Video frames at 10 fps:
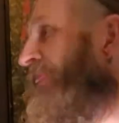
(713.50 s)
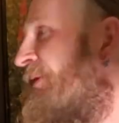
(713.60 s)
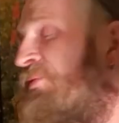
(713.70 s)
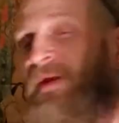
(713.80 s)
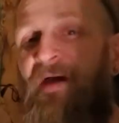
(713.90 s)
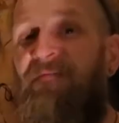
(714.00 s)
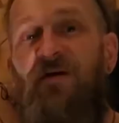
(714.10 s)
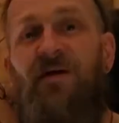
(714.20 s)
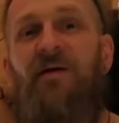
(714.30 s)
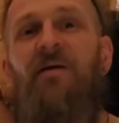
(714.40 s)

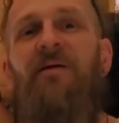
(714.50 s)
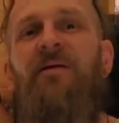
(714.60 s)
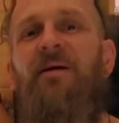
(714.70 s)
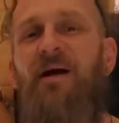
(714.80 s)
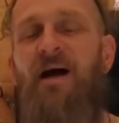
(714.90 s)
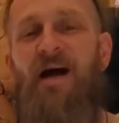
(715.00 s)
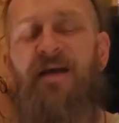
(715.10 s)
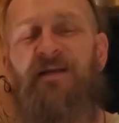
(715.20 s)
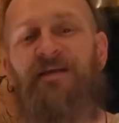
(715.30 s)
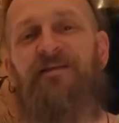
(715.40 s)
whatever, I
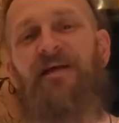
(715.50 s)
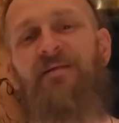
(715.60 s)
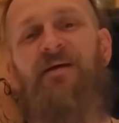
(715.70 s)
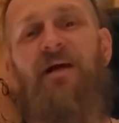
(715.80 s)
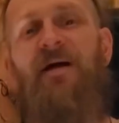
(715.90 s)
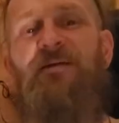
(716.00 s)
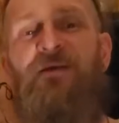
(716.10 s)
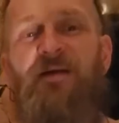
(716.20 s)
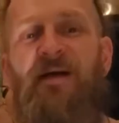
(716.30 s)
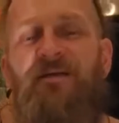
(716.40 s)
can extend that on to
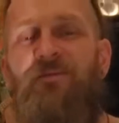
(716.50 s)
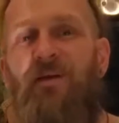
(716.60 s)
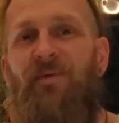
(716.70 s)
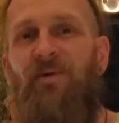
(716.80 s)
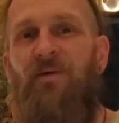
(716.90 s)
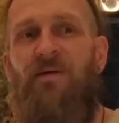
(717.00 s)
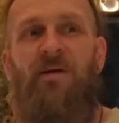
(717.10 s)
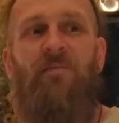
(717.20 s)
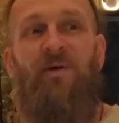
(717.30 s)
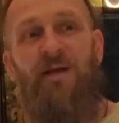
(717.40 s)
the next people.
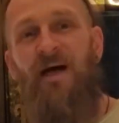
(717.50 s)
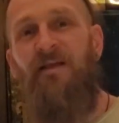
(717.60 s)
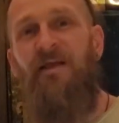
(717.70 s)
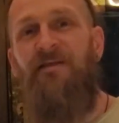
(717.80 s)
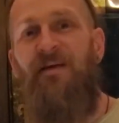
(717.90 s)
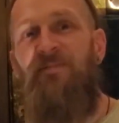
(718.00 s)
But not unless I'm